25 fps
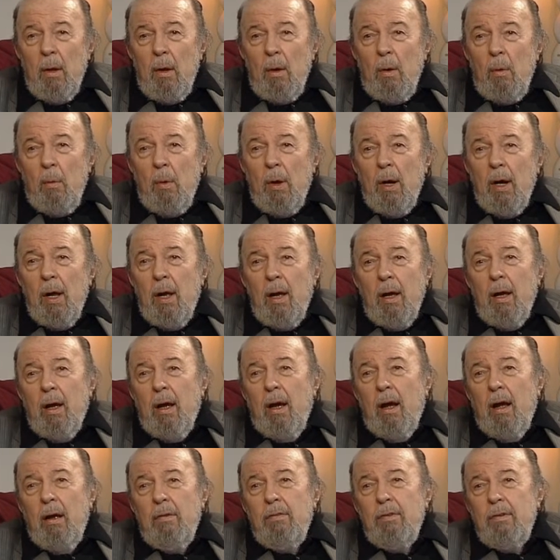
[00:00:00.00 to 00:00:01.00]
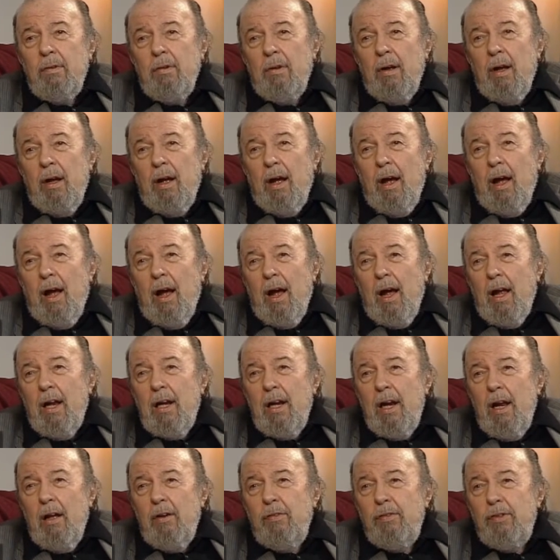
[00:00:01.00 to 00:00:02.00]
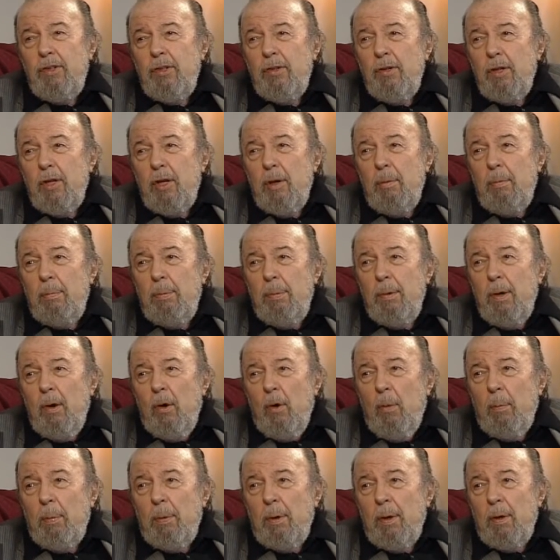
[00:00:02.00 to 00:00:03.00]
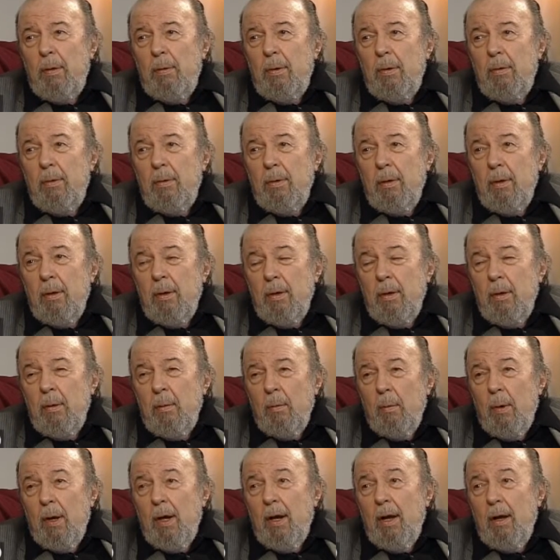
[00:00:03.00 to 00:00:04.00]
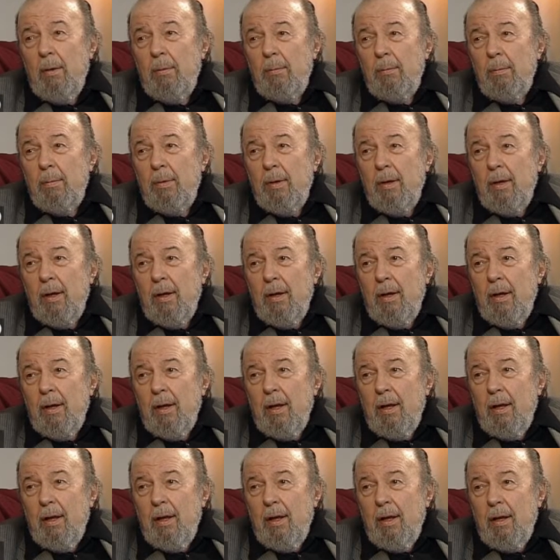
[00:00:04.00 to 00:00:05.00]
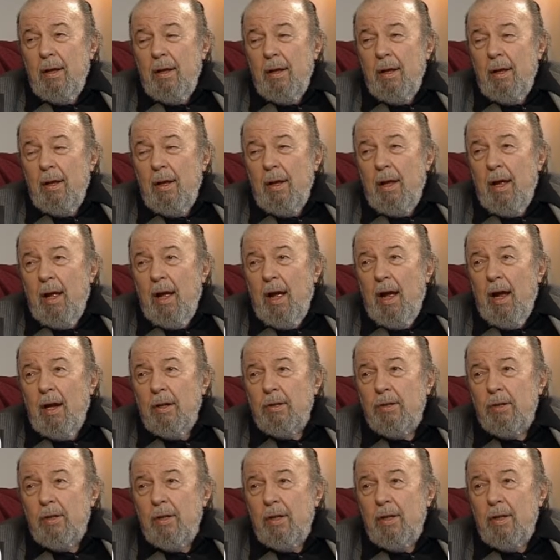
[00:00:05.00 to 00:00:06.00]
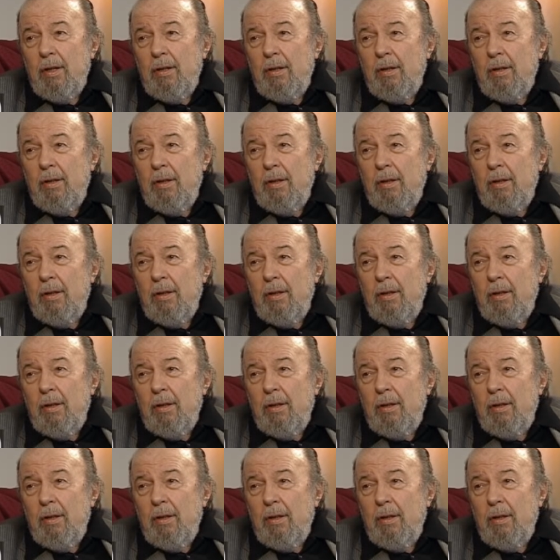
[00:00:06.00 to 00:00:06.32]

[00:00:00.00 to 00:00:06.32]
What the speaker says: Well, I love doing an opera when I'm actually